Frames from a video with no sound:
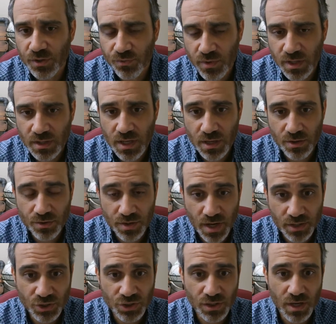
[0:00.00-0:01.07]
read the
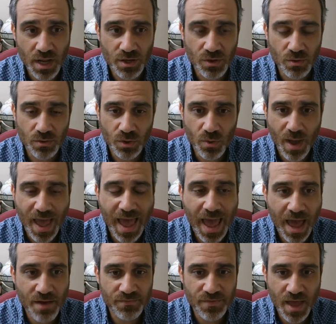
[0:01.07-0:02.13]
introduction and you
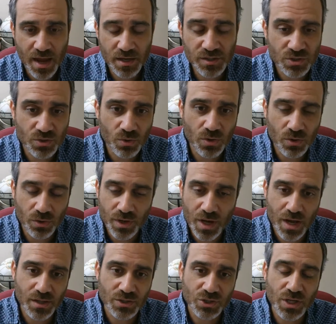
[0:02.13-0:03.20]
have that historical knowledge